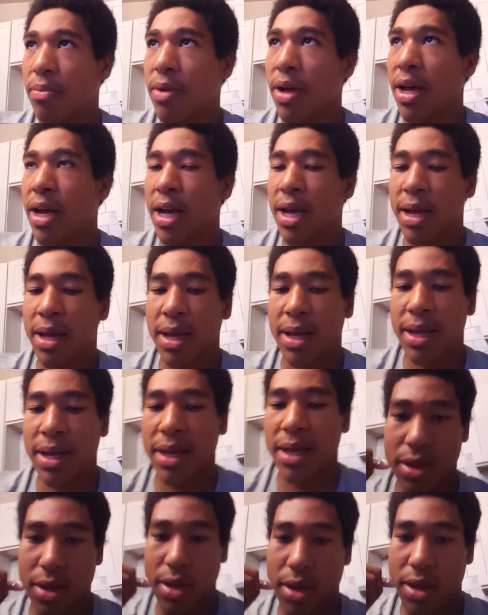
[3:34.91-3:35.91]

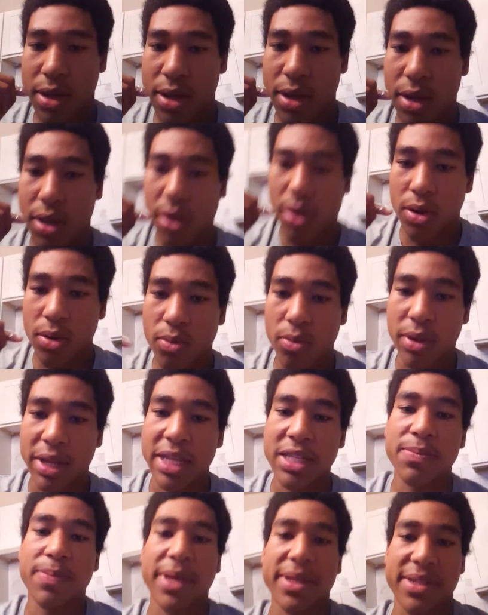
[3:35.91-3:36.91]
Uh, well,
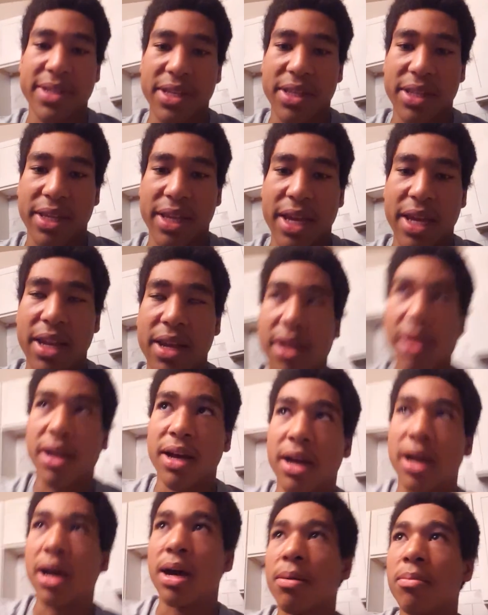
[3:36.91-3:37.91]
that's basically it.
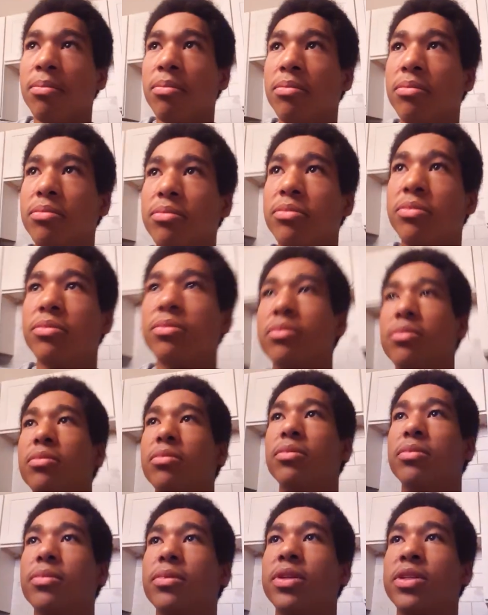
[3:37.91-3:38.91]

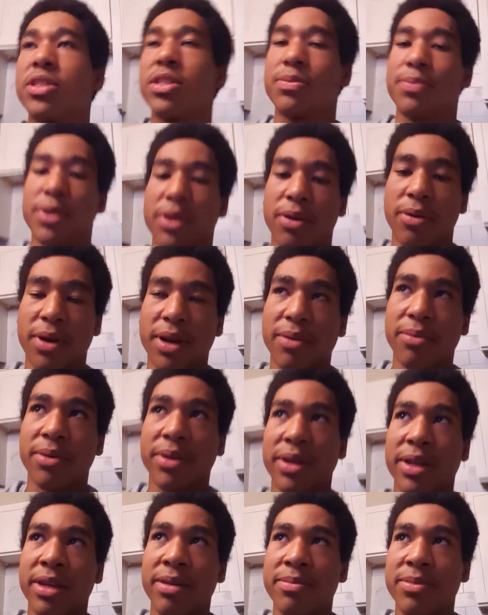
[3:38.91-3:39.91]
This has been Grant
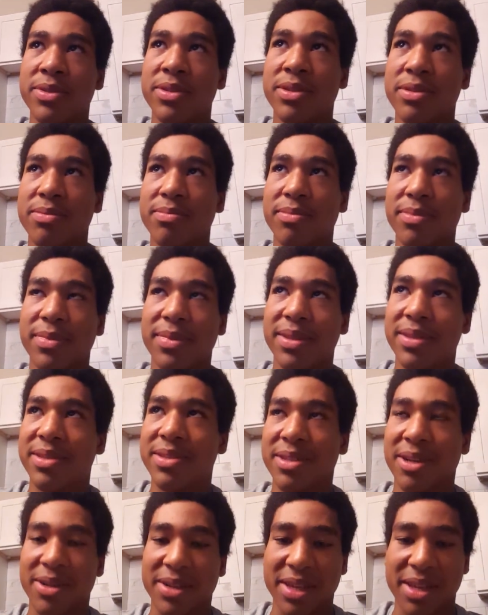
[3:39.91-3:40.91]
Williams
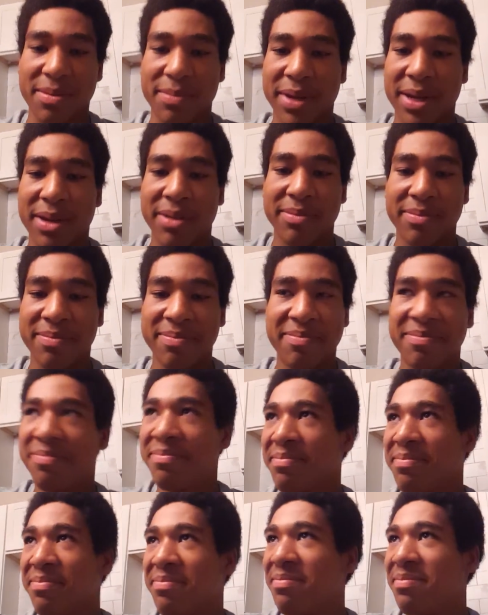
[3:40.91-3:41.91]
talking about
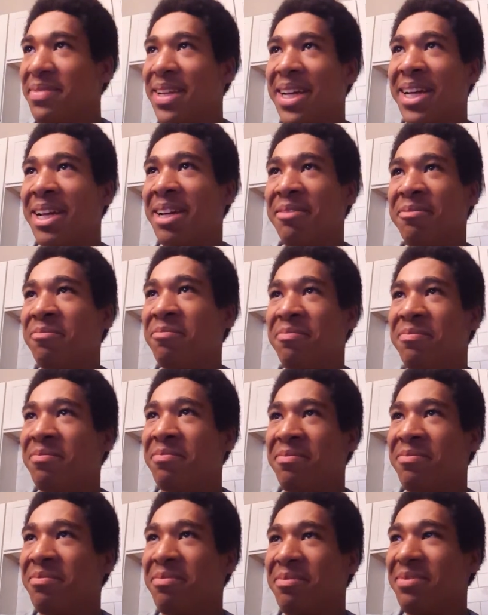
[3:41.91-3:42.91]
uh,
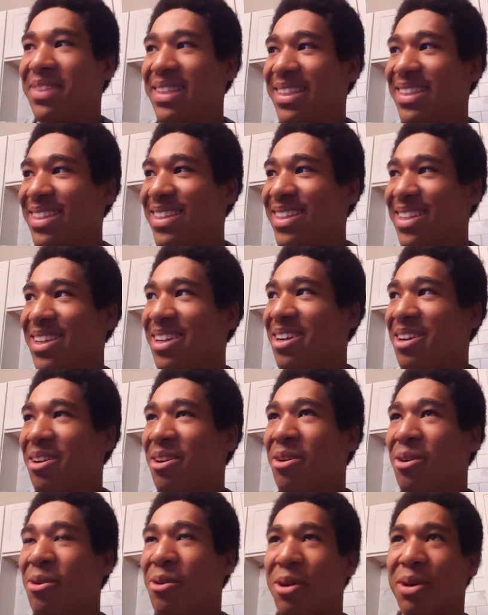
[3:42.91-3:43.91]

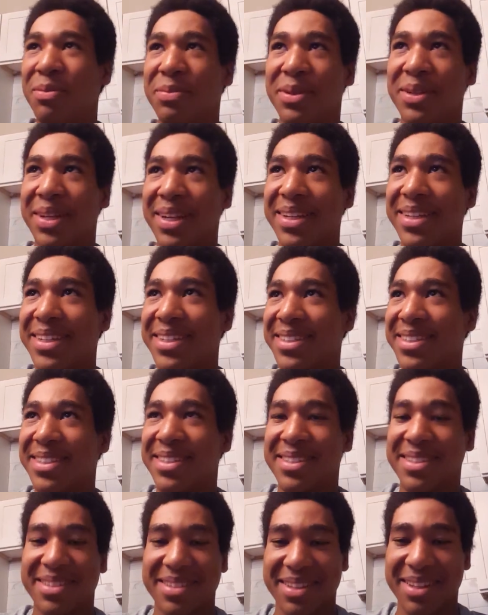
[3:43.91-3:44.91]
horrible
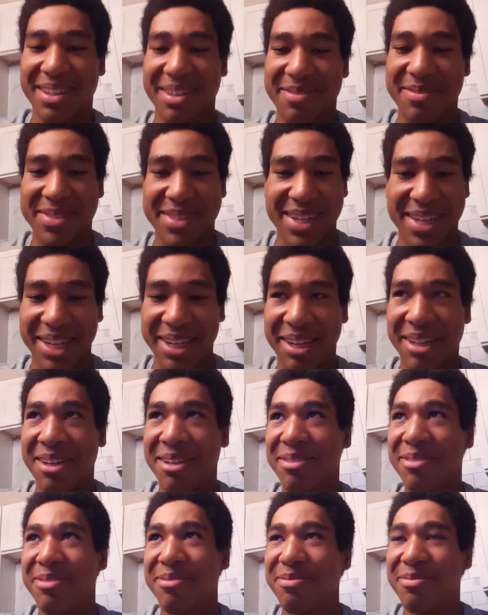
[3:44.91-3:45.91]
conditions. I'm signing off.